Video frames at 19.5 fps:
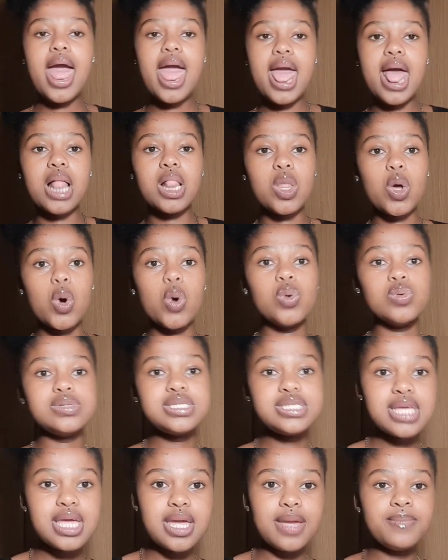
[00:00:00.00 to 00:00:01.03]

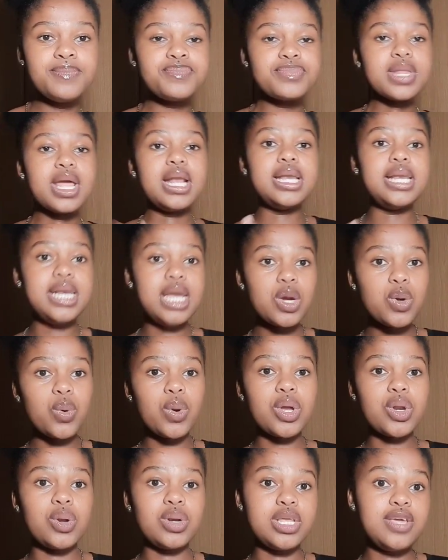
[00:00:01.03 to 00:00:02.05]
LOC,
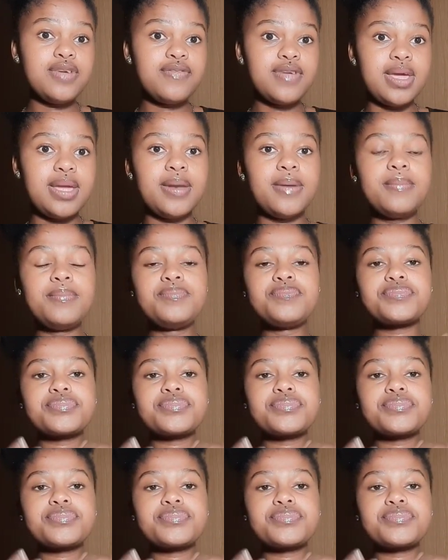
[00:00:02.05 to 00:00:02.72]
liquid or leave-in,